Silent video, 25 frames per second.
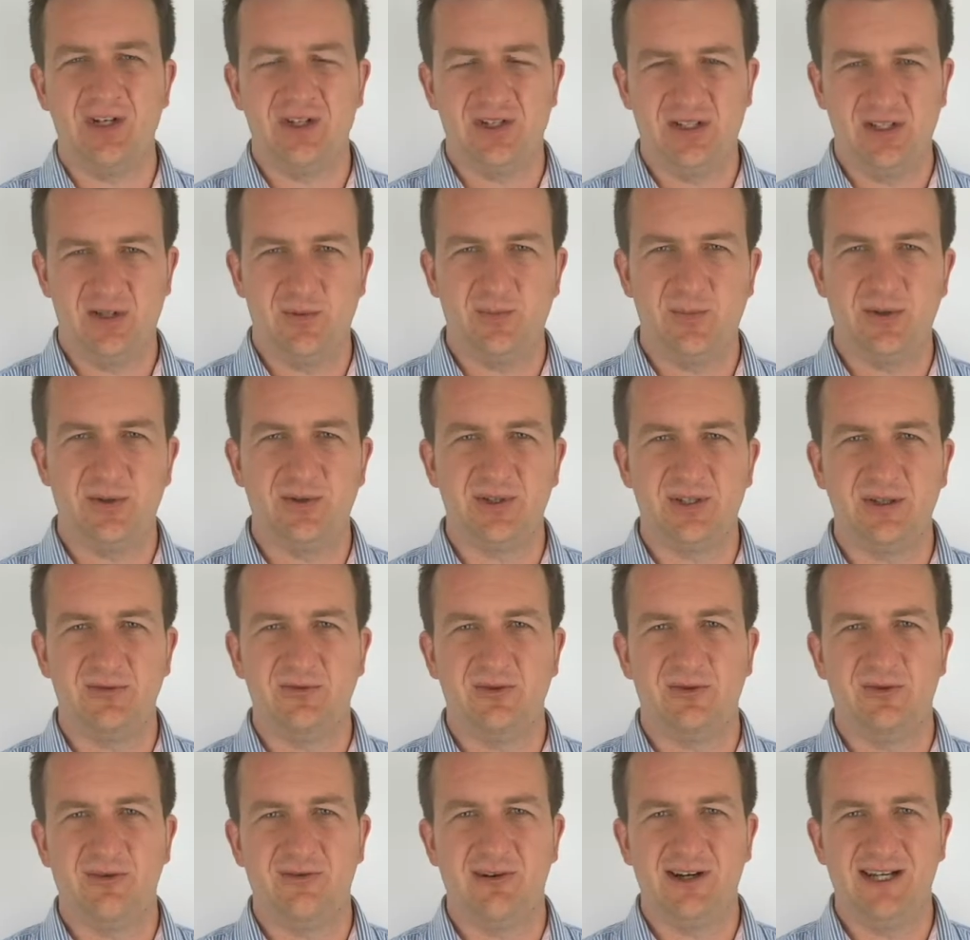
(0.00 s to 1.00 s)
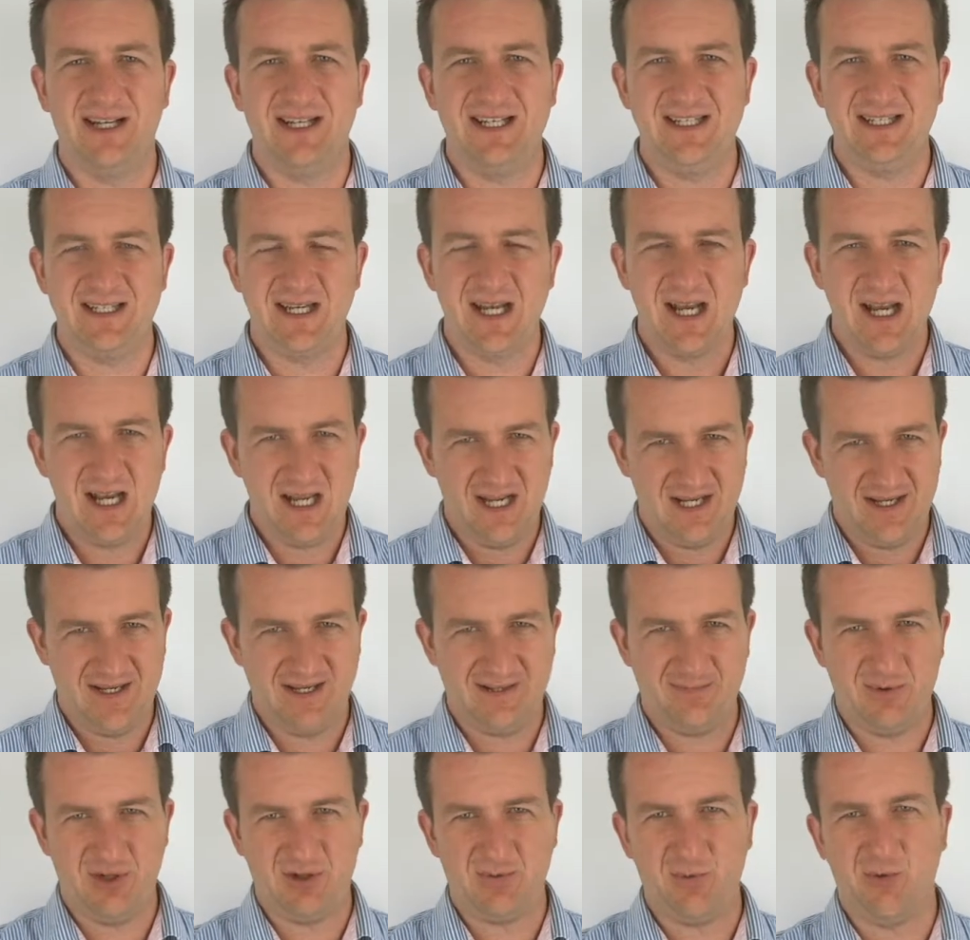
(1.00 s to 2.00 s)
energy your building will release.
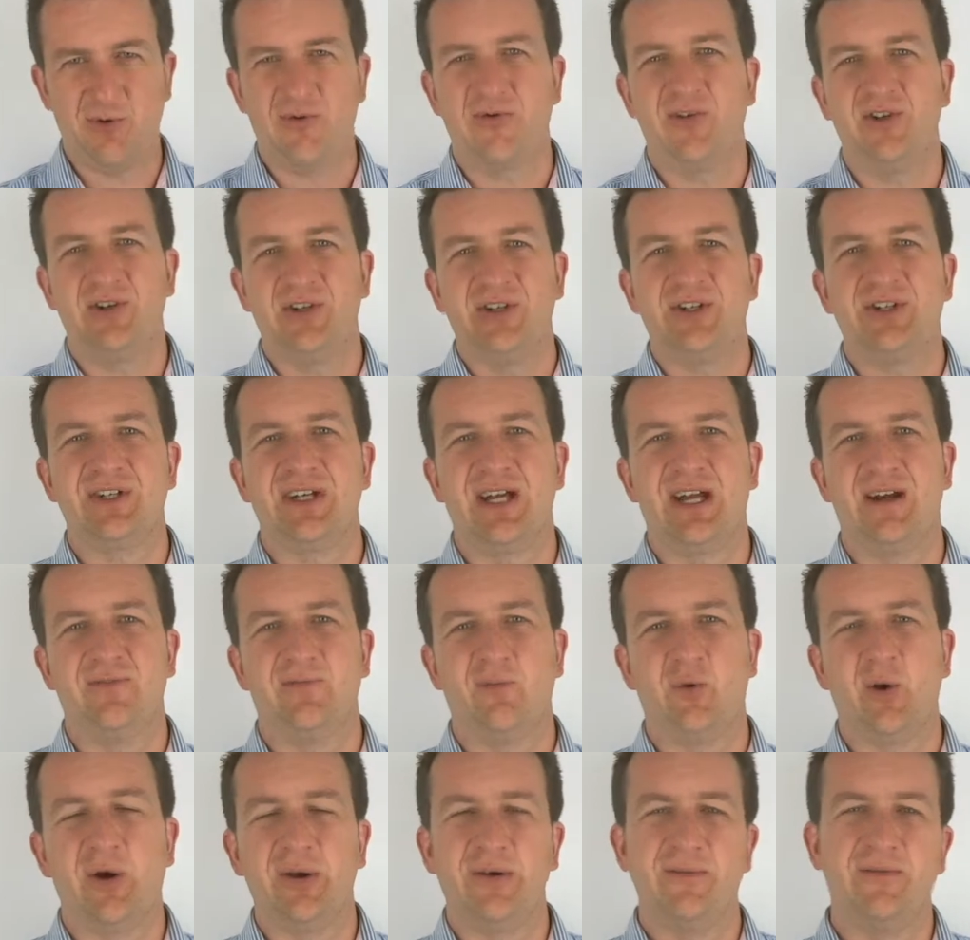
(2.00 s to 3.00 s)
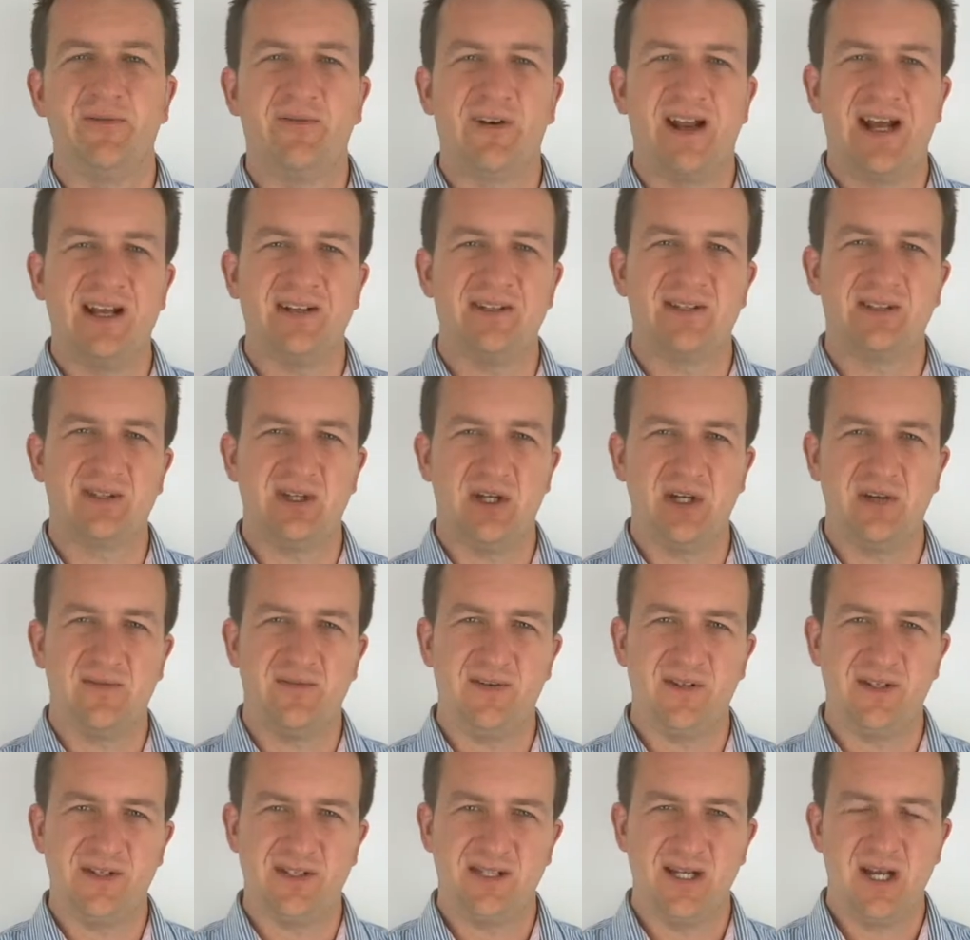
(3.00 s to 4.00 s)
It's much more efficient to have one flat
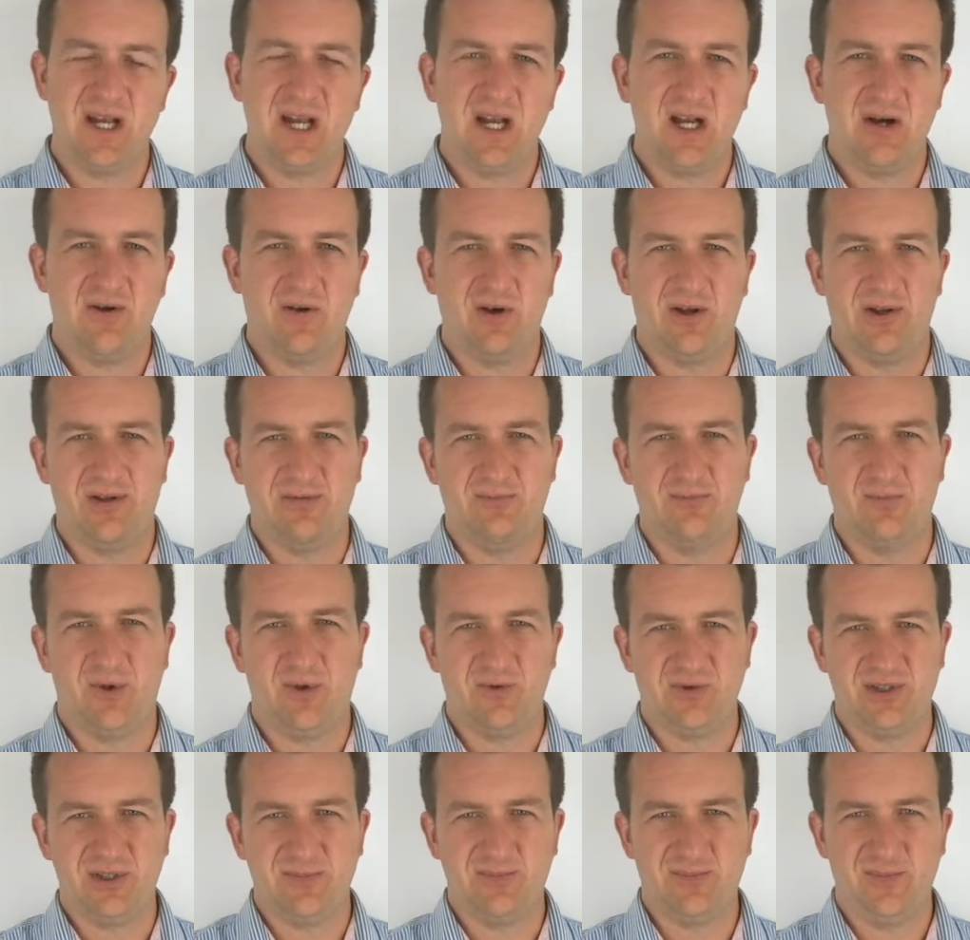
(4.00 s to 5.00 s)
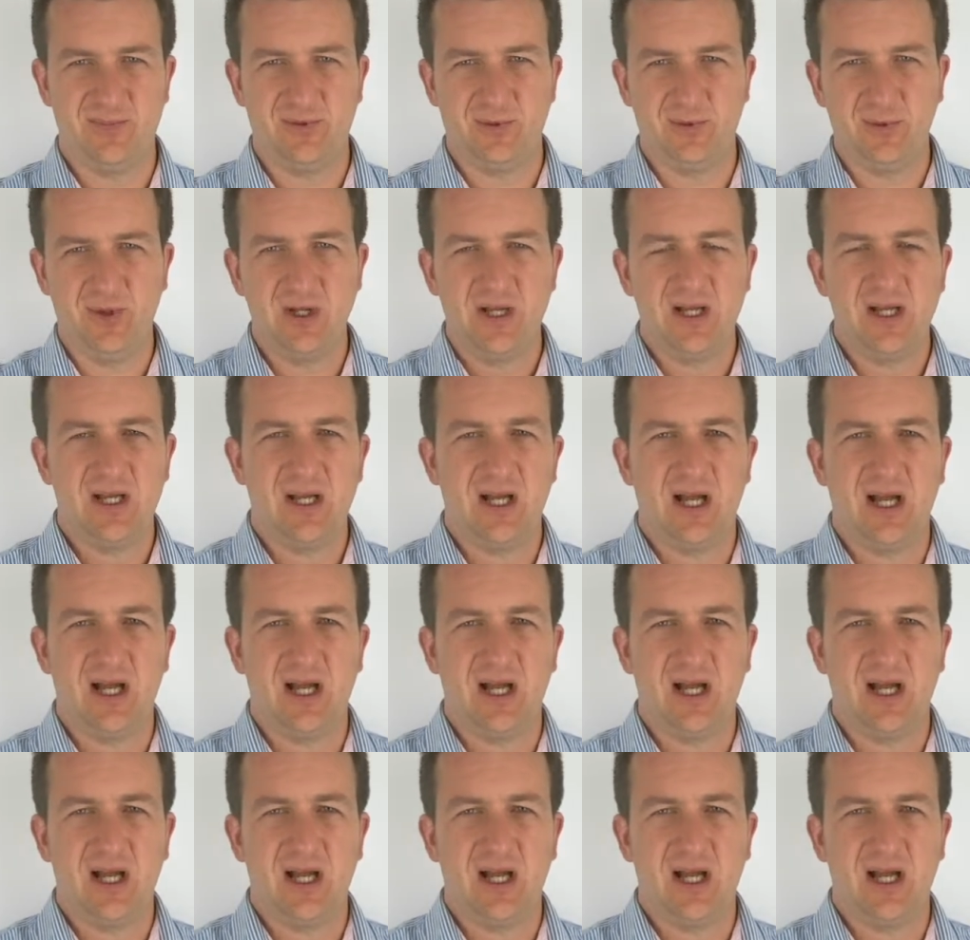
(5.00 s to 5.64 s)
surface rather than multiple